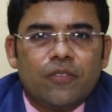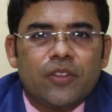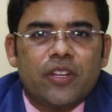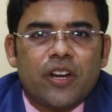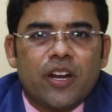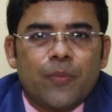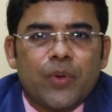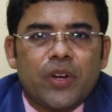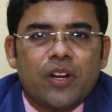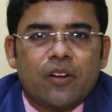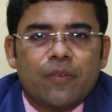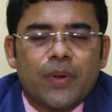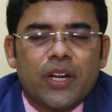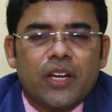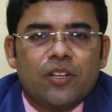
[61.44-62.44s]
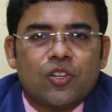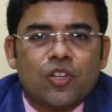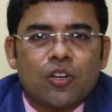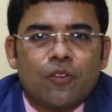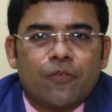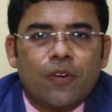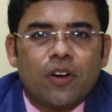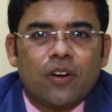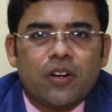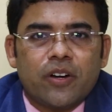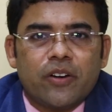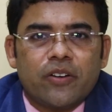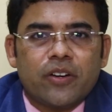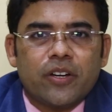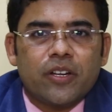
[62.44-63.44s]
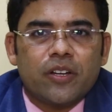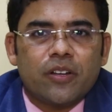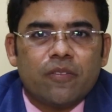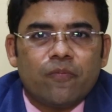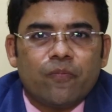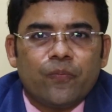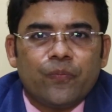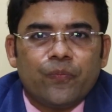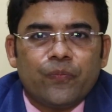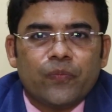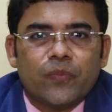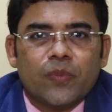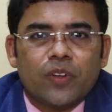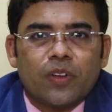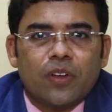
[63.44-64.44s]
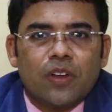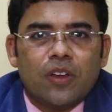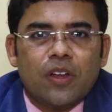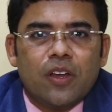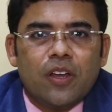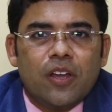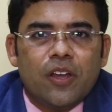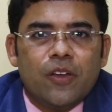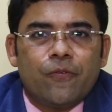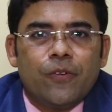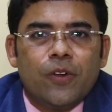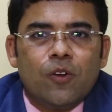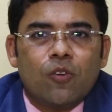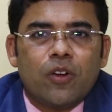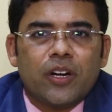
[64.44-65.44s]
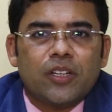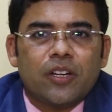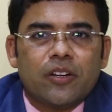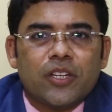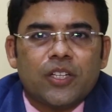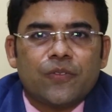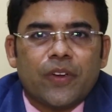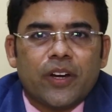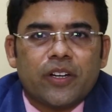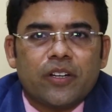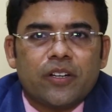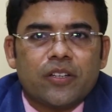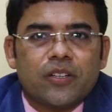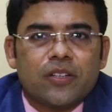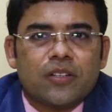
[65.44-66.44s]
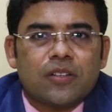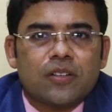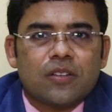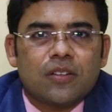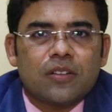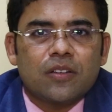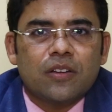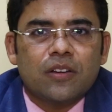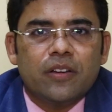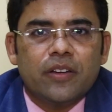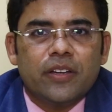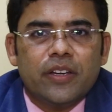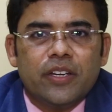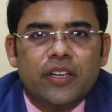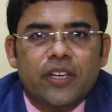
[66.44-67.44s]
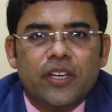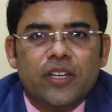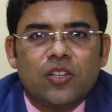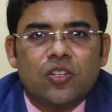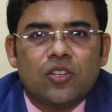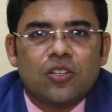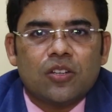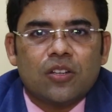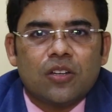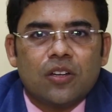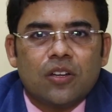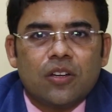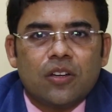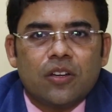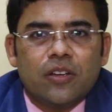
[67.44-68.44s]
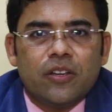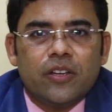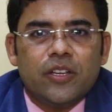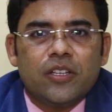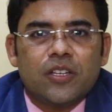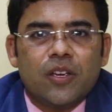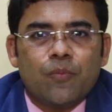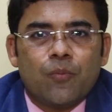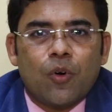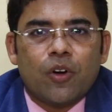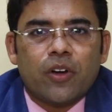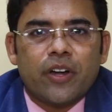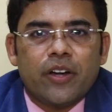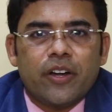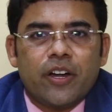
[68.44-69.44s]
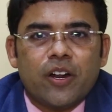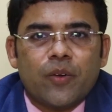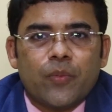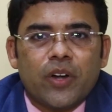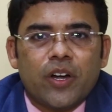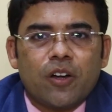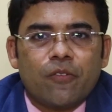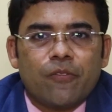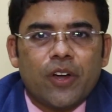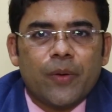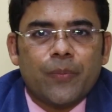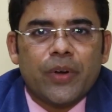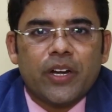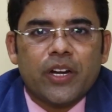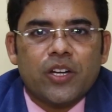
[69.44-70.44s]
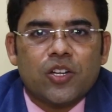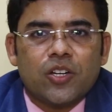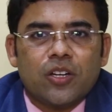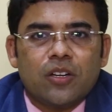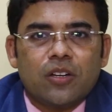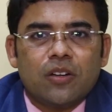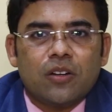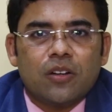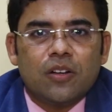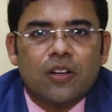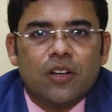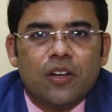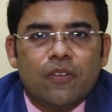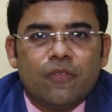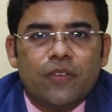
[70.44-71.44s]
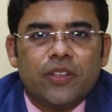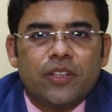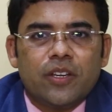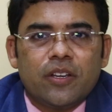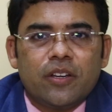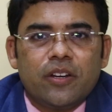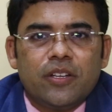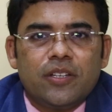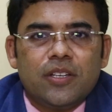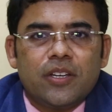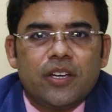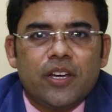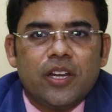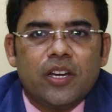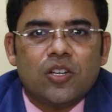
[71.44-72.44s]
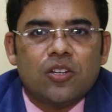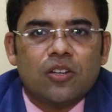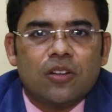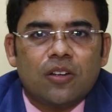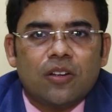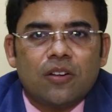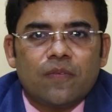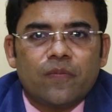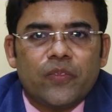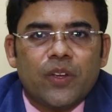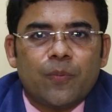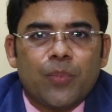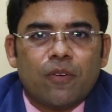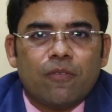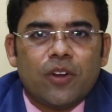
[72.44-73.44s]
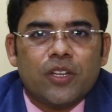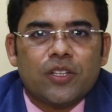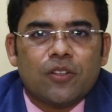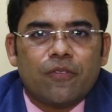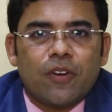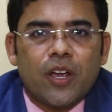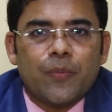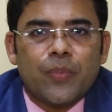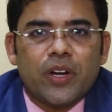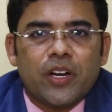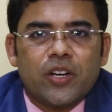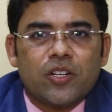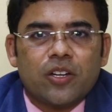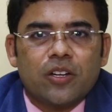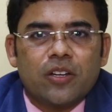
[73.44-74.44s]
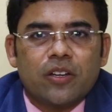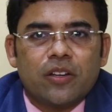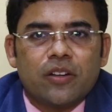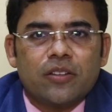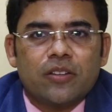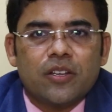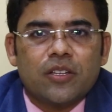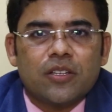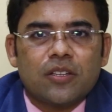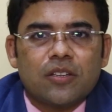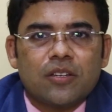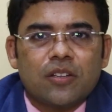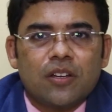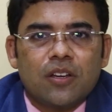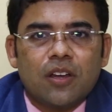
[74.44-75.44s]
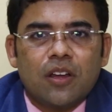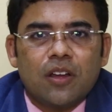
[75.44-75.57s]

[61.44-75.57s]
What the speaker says: with the rapid urbanization of our country. If we look at the risk factors, age is an important determinant of hypertension. With increasing age, the prevalence of hypertension increases,